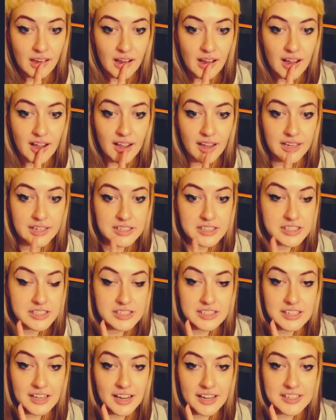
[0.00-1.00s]
I
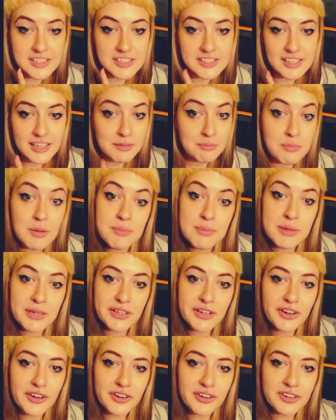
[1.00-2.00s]
just like mimic
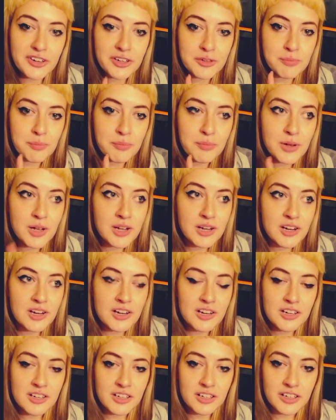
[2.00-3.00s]
her
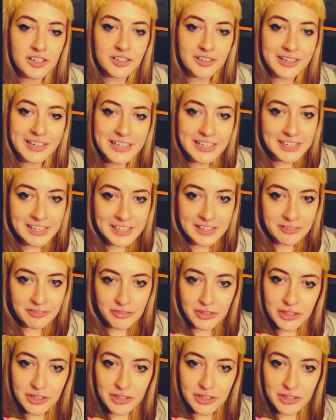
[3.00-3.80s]
eating